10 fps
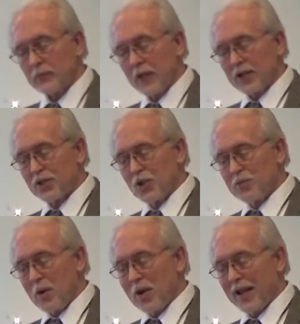Excuse
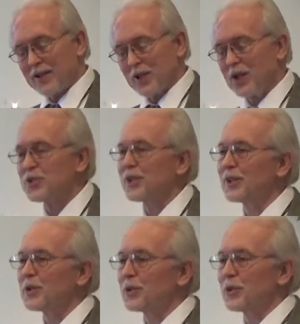me while I indulge in a
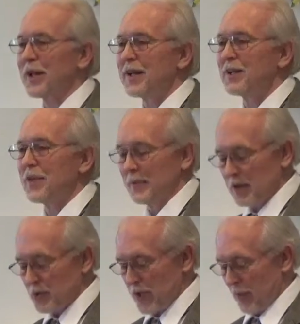little creative
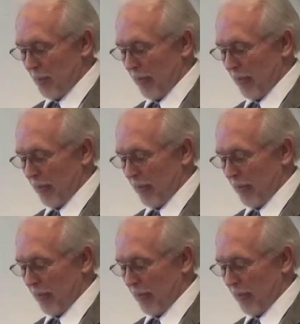imagery.